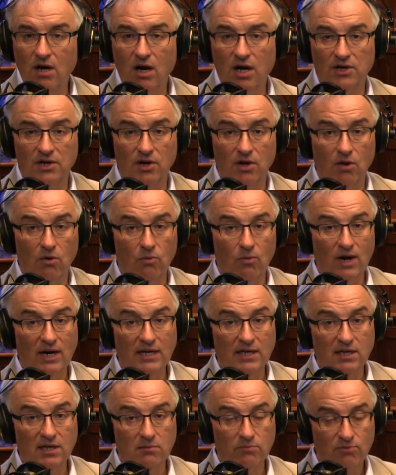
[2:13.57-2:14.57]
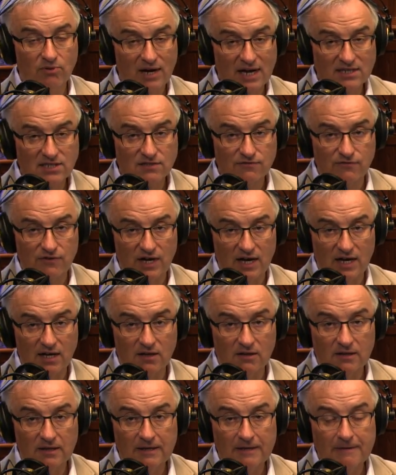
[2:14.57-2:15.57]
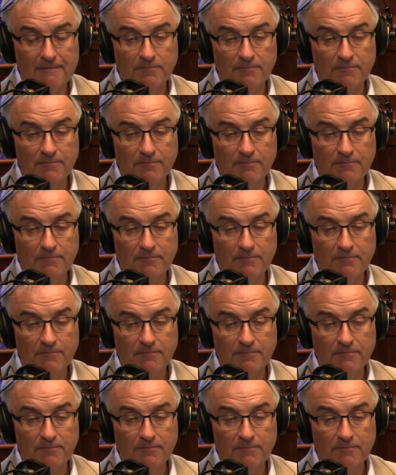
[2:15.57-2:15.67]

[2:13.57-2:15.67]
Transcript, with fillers: on an already compressed file,